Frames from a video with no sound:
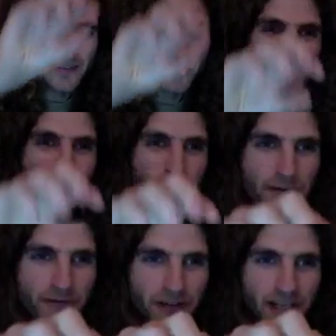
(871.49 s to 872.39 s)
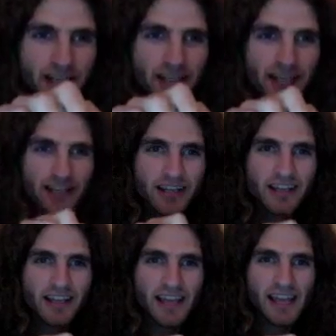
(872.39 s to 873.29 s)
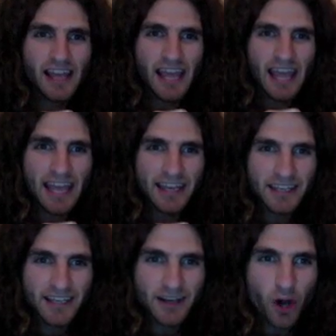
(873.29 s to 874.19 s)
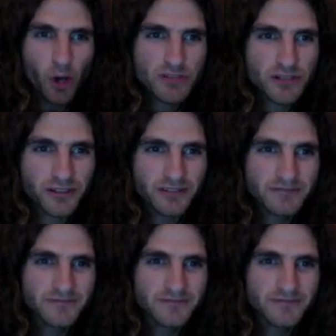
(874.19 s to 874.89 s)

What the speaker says: midwifery, and homeschool